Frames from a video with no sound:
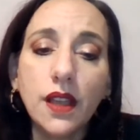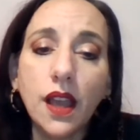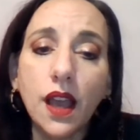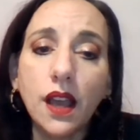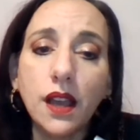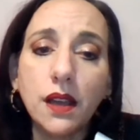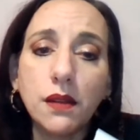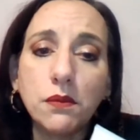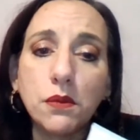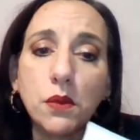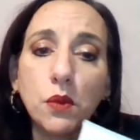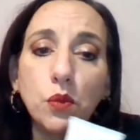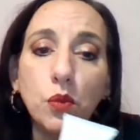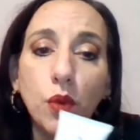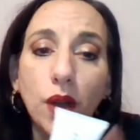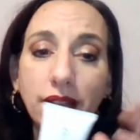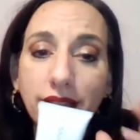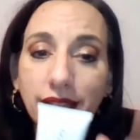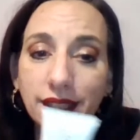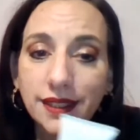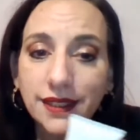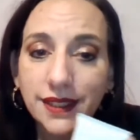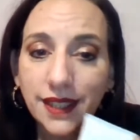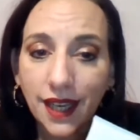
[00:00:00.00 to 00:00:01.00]
Um, what
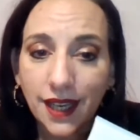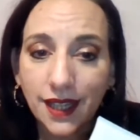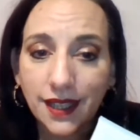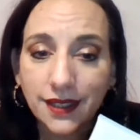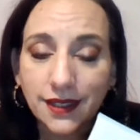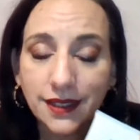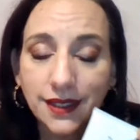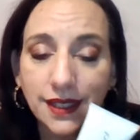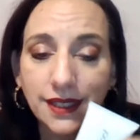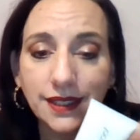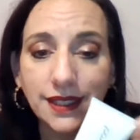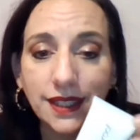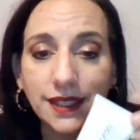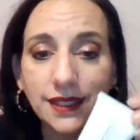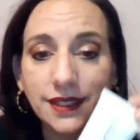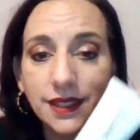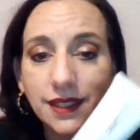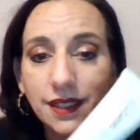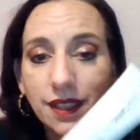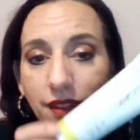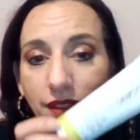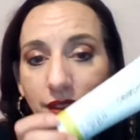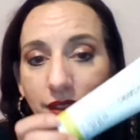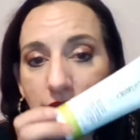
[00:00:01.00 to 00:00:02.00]
it does is
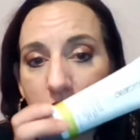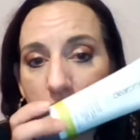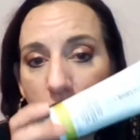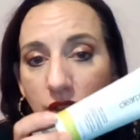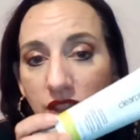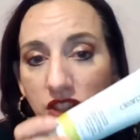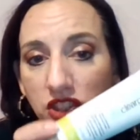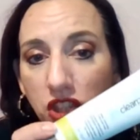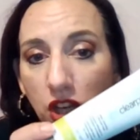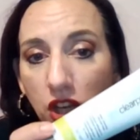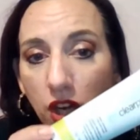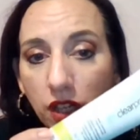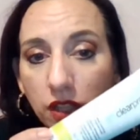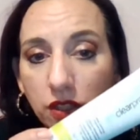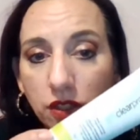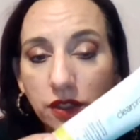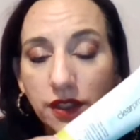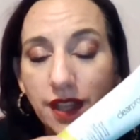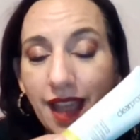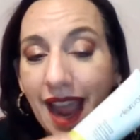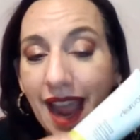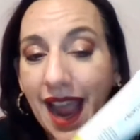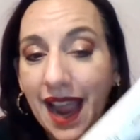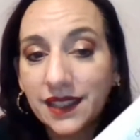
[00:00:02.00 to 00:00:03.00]
it's so the
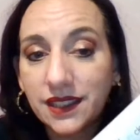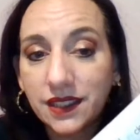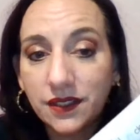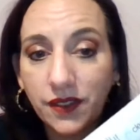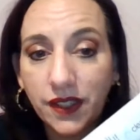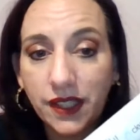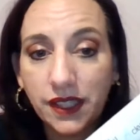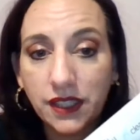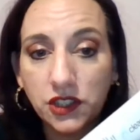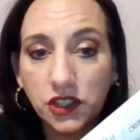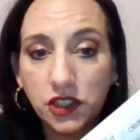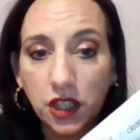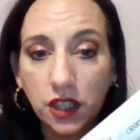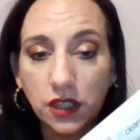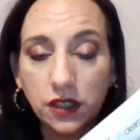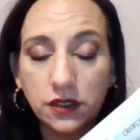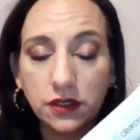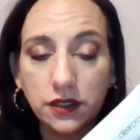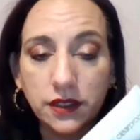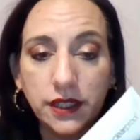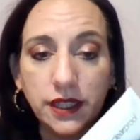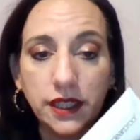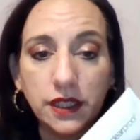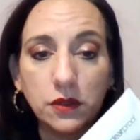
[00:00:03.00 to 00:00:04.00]
charcoal, the activated
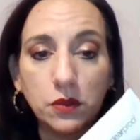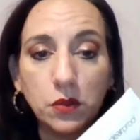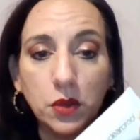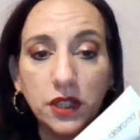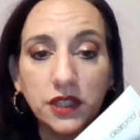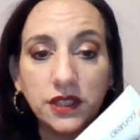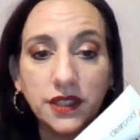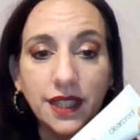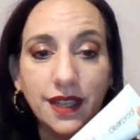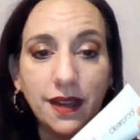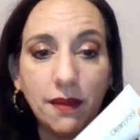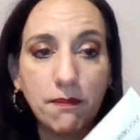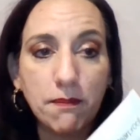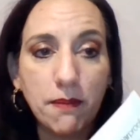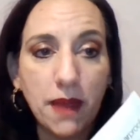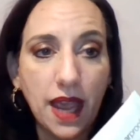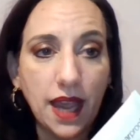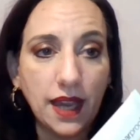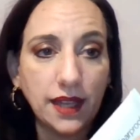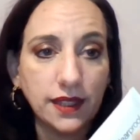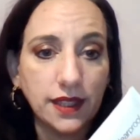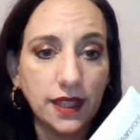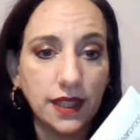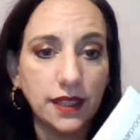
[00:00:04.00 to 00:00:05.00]
charcoal in here works like a
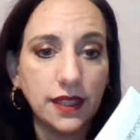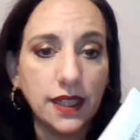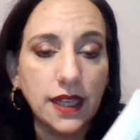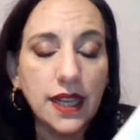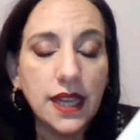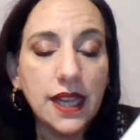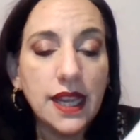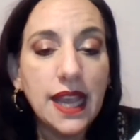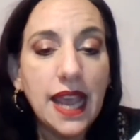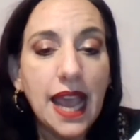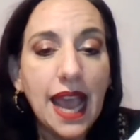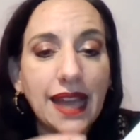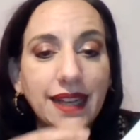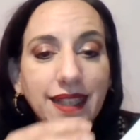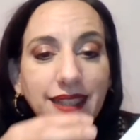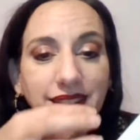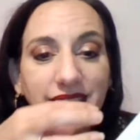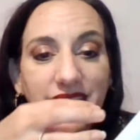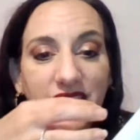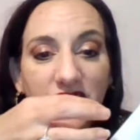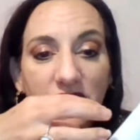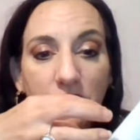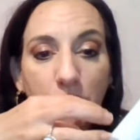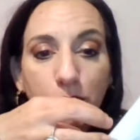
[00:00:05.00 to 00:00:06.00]
magnet and
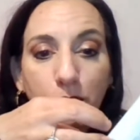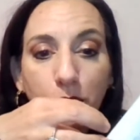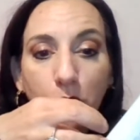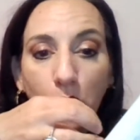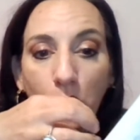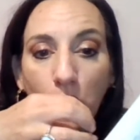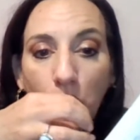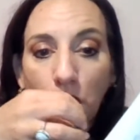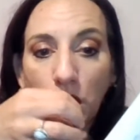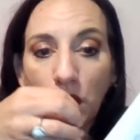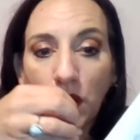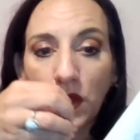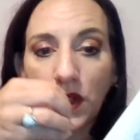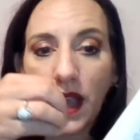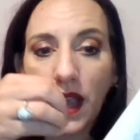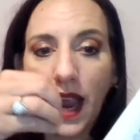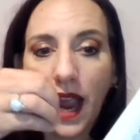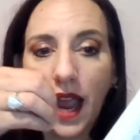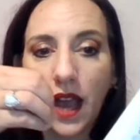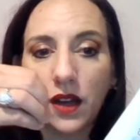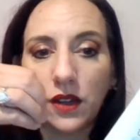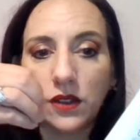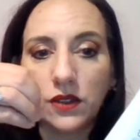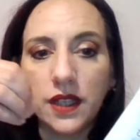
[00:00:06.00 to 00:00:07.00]
it's going to pull
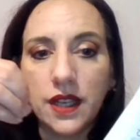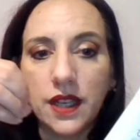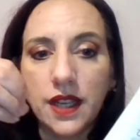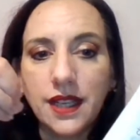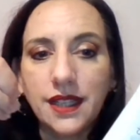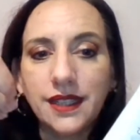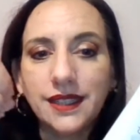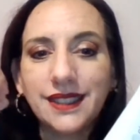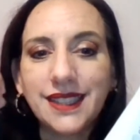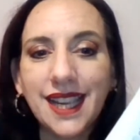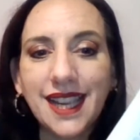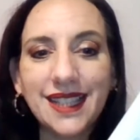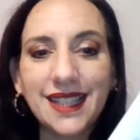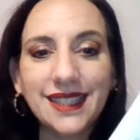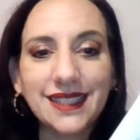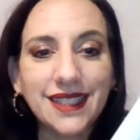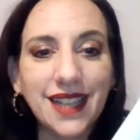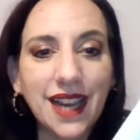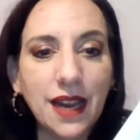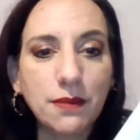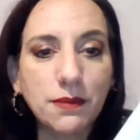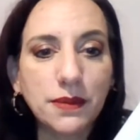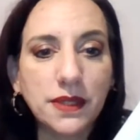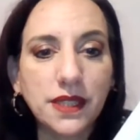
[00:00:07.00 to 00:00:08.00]
out 10
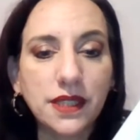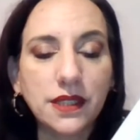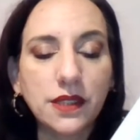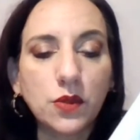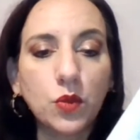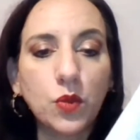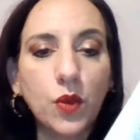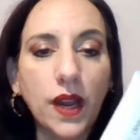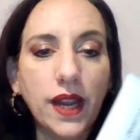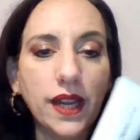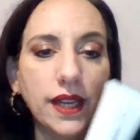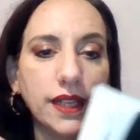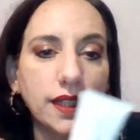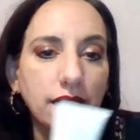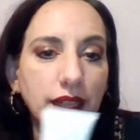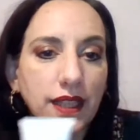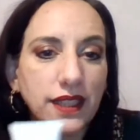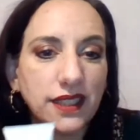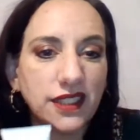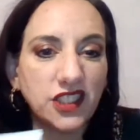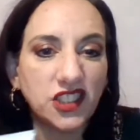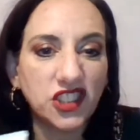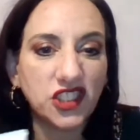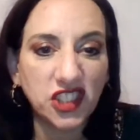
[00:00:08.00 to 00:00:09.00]
times its weight
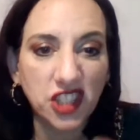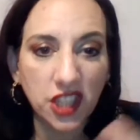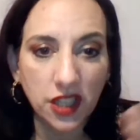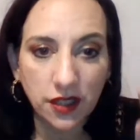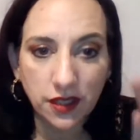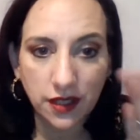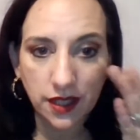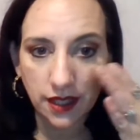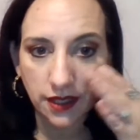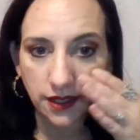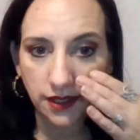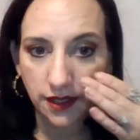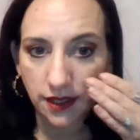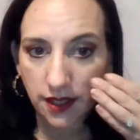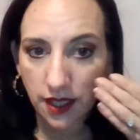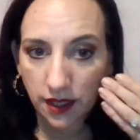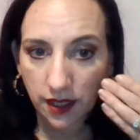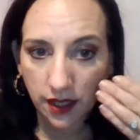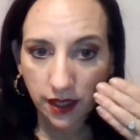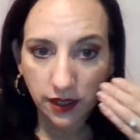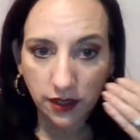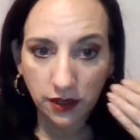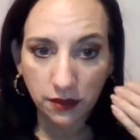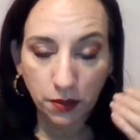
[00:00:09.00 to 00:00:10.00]
in junk that's
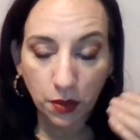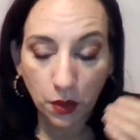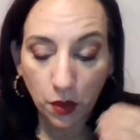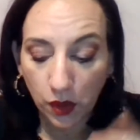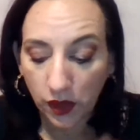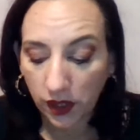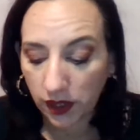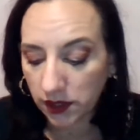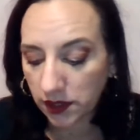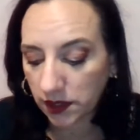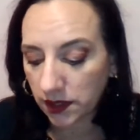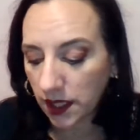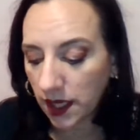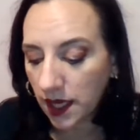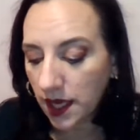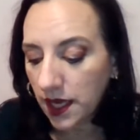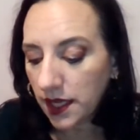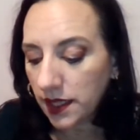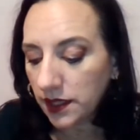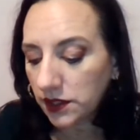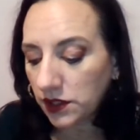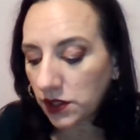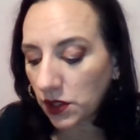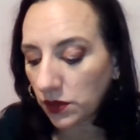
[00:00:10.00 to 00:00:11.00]
stuck in your pores.
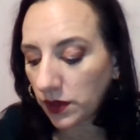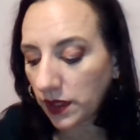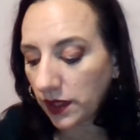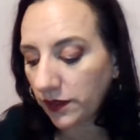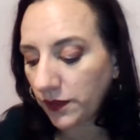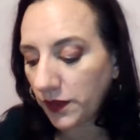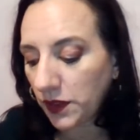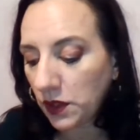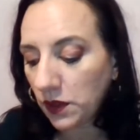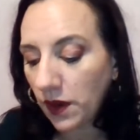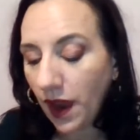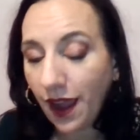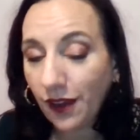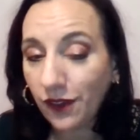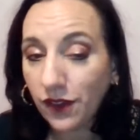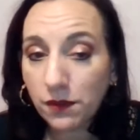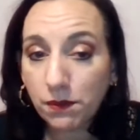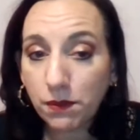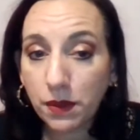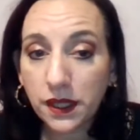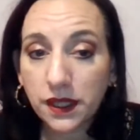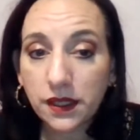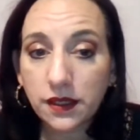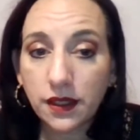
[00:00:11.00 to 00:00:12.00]
So if you
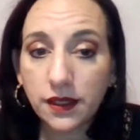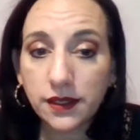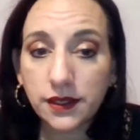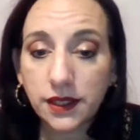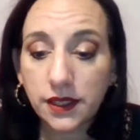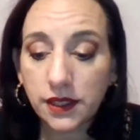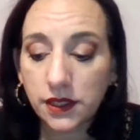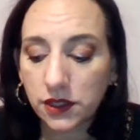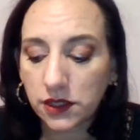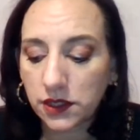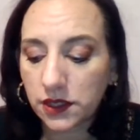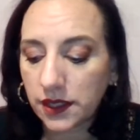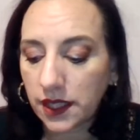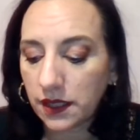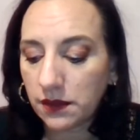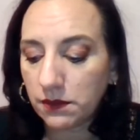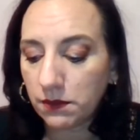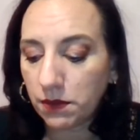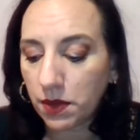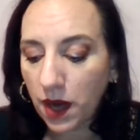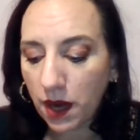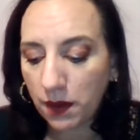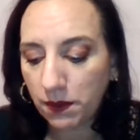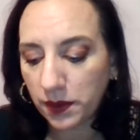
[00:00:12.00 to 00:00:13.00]
haven't been cleansing your skin
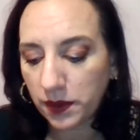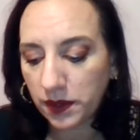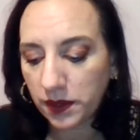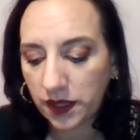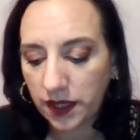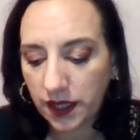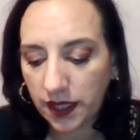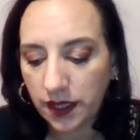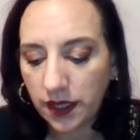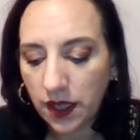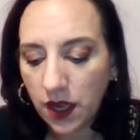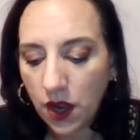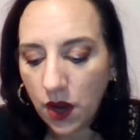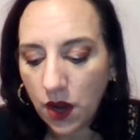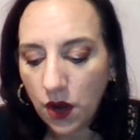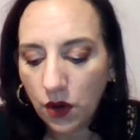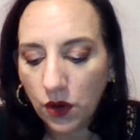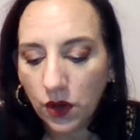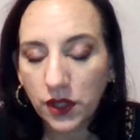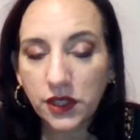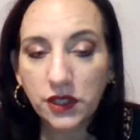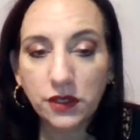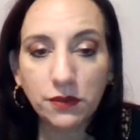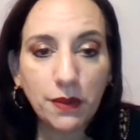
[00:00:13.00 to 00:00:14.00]
properly,
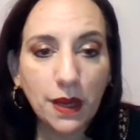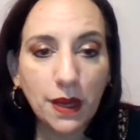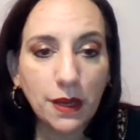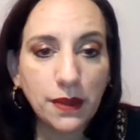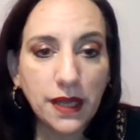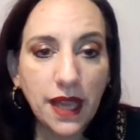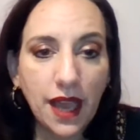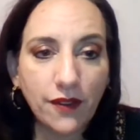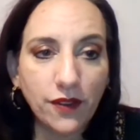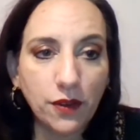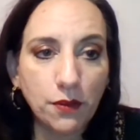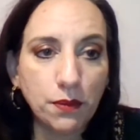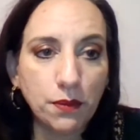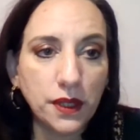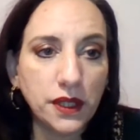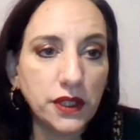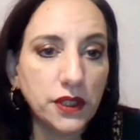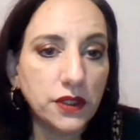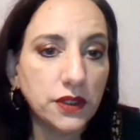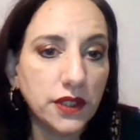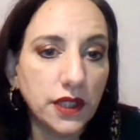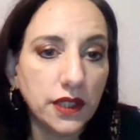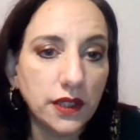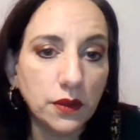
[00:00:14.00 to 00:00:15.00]
or you maybe haven't been
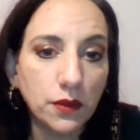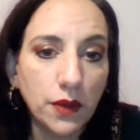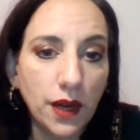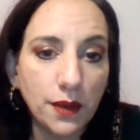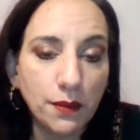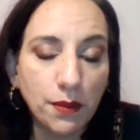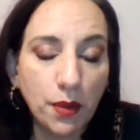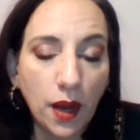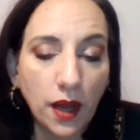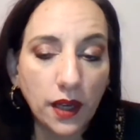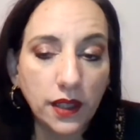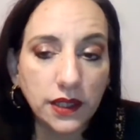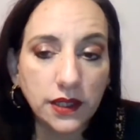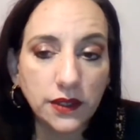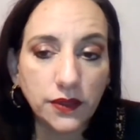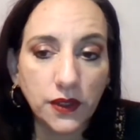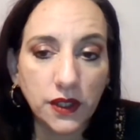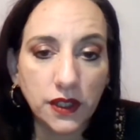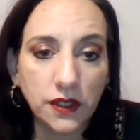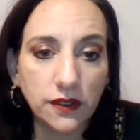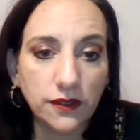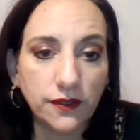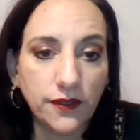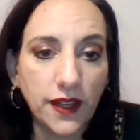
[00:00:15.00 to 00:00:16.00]
using the right products for
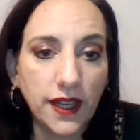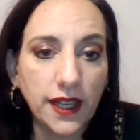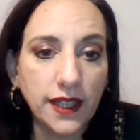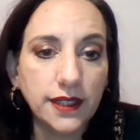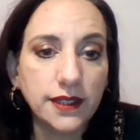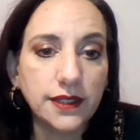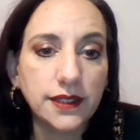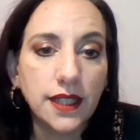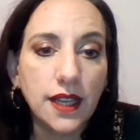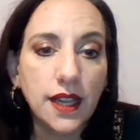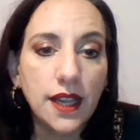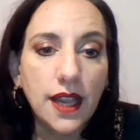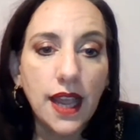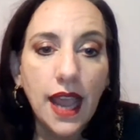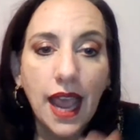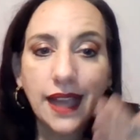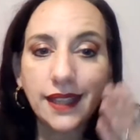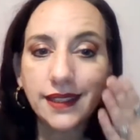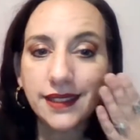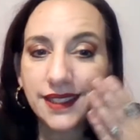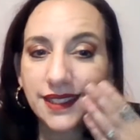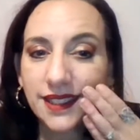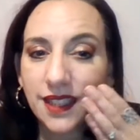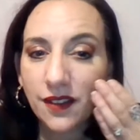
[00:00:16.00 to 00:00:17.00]
your face,
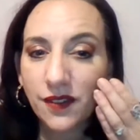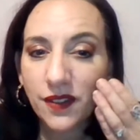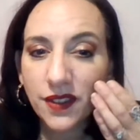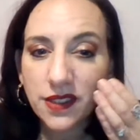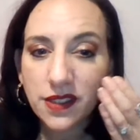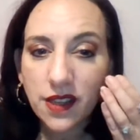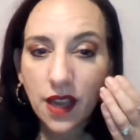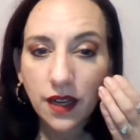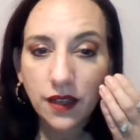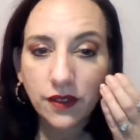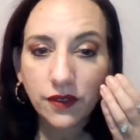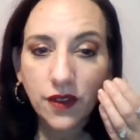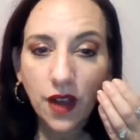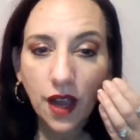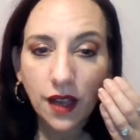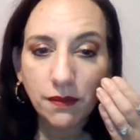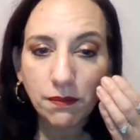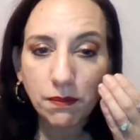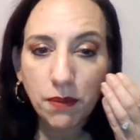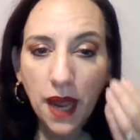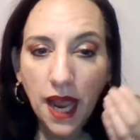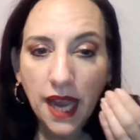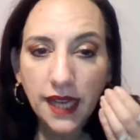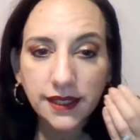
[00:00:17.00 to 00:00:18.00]
and stuff has kind of
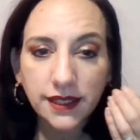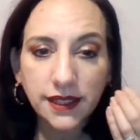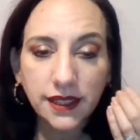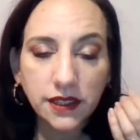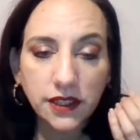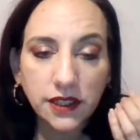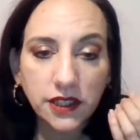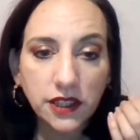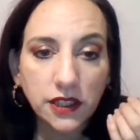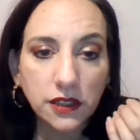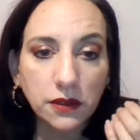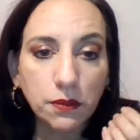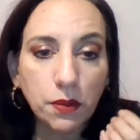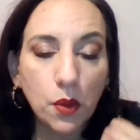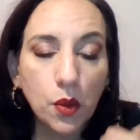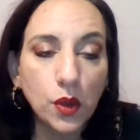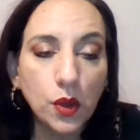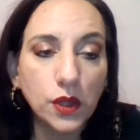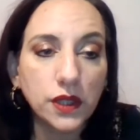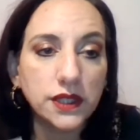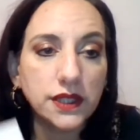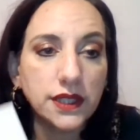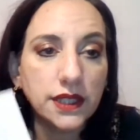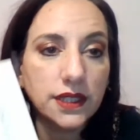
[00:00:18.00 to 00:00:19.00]
gotten packed into your
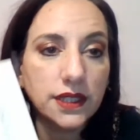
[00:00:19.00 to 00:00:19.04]
pores.